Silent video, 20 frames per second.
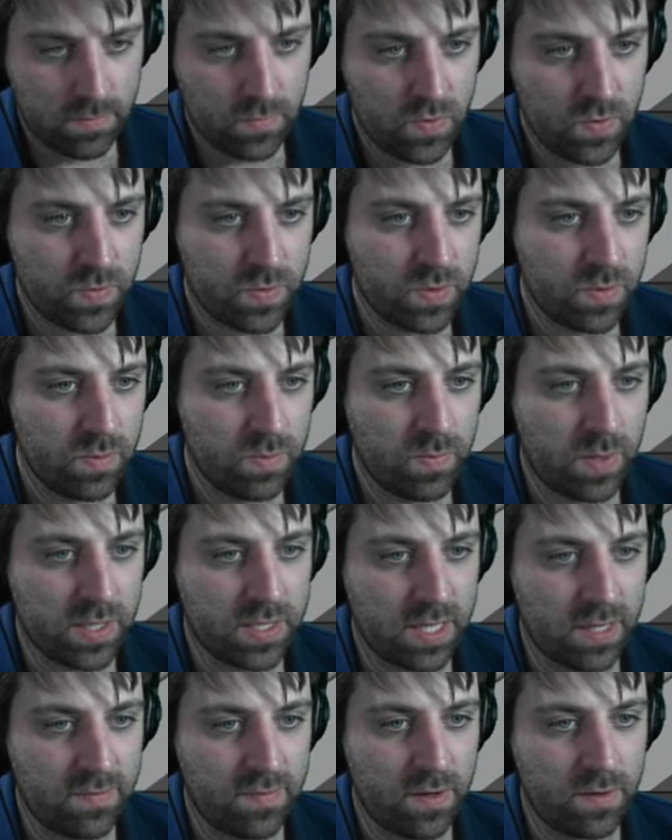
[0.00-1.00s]
whoops, by
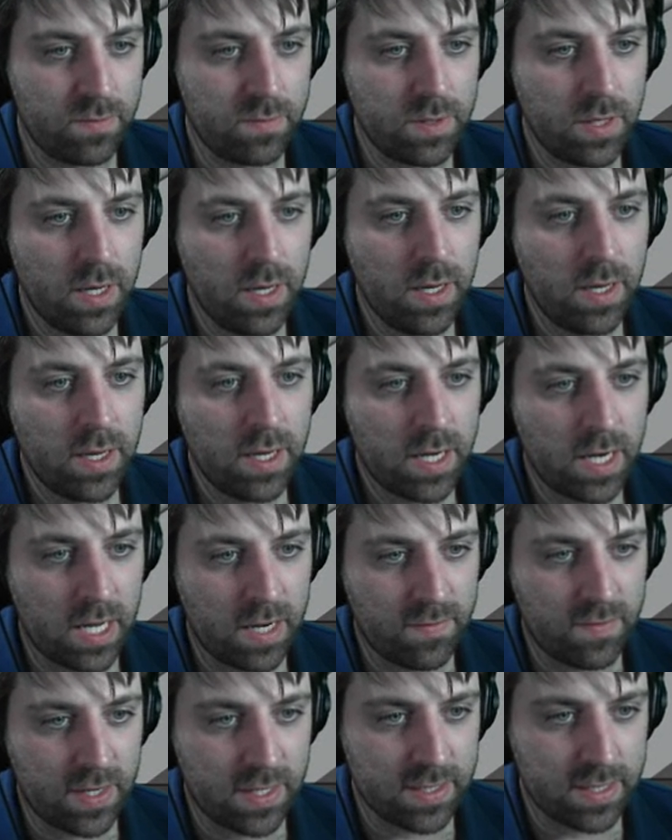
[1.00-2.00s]
default,
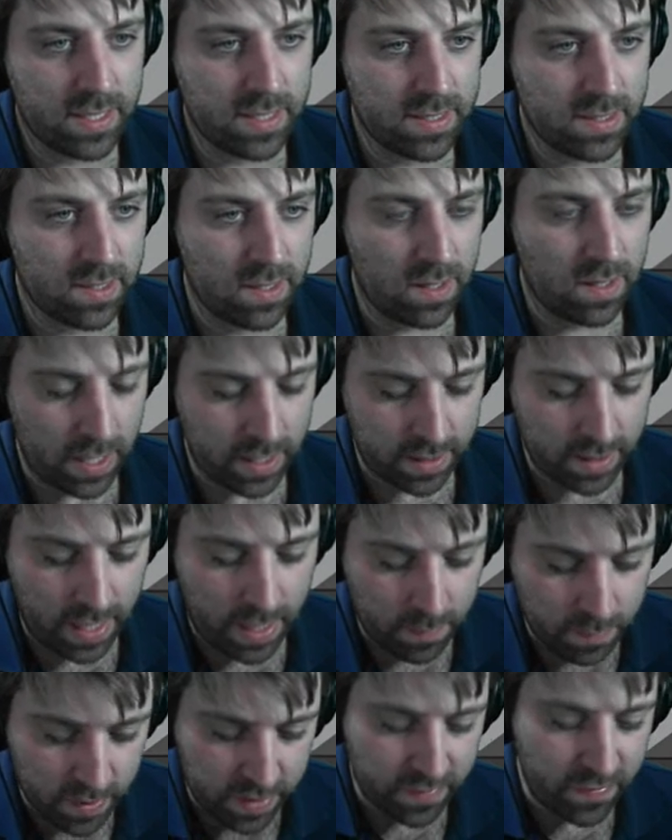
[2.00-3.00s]
kind of does an insert like
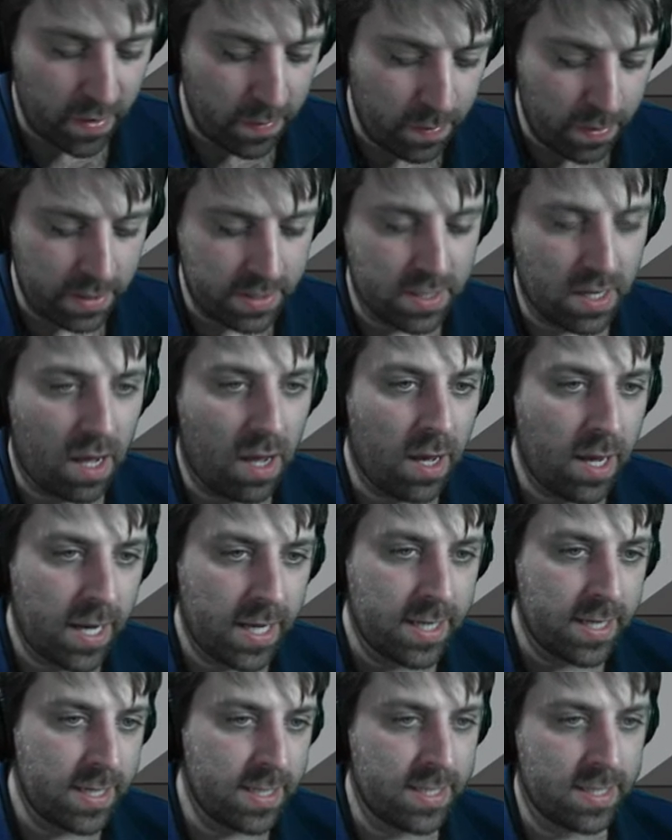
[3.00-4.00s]
that. But if I press
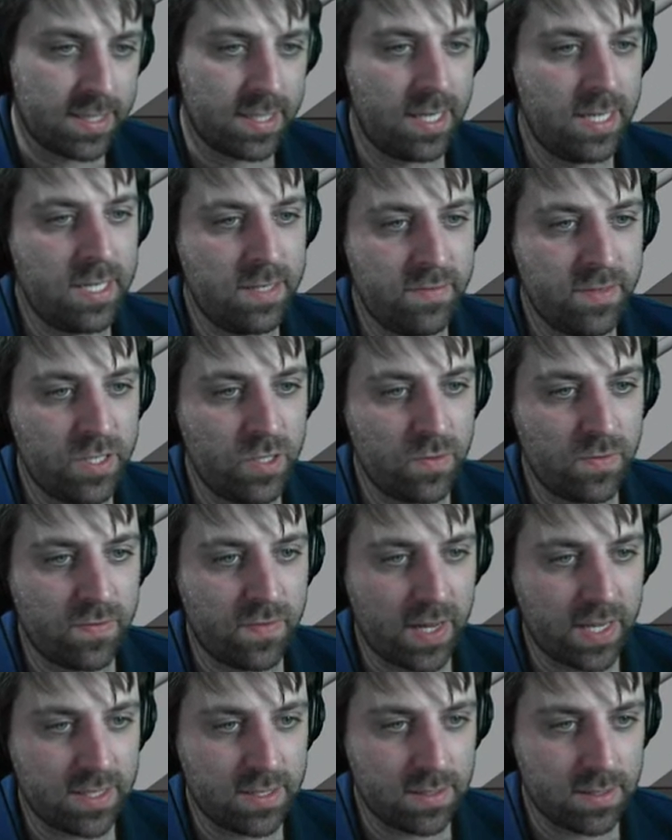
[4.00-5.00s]
I, it does individual
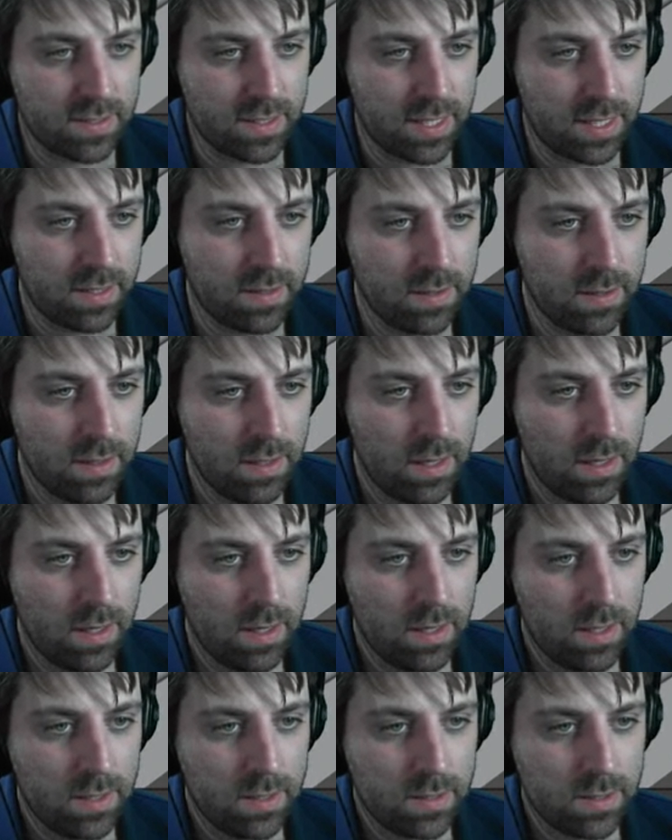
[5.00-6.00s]
faces now.
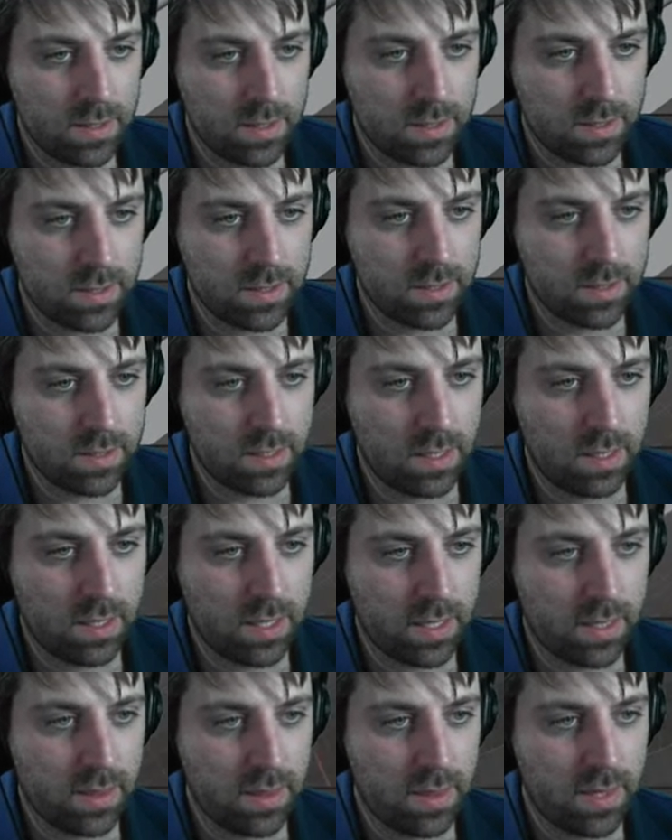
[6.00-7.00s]
So let's just go
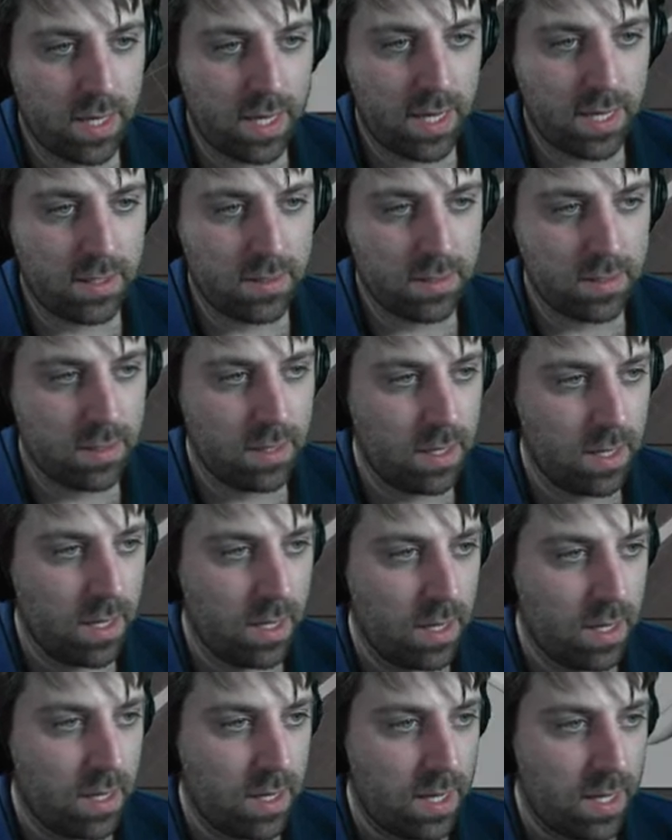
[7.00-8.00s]
like that.
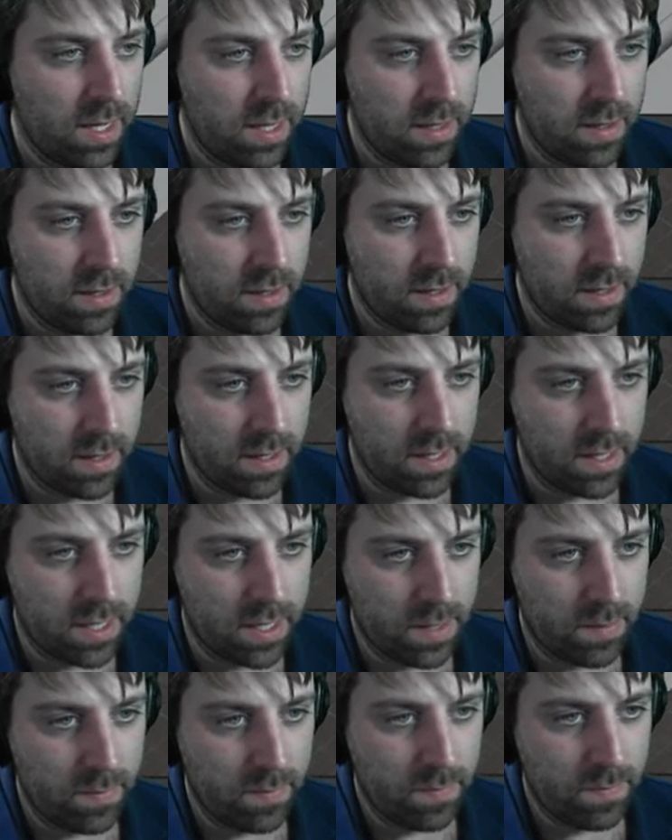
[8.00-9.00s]

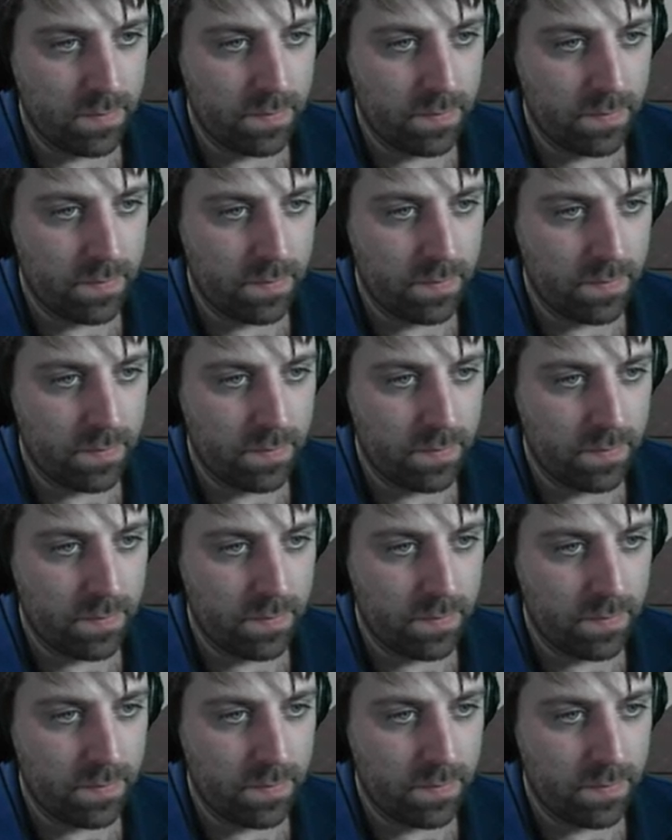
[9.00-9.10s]
Um,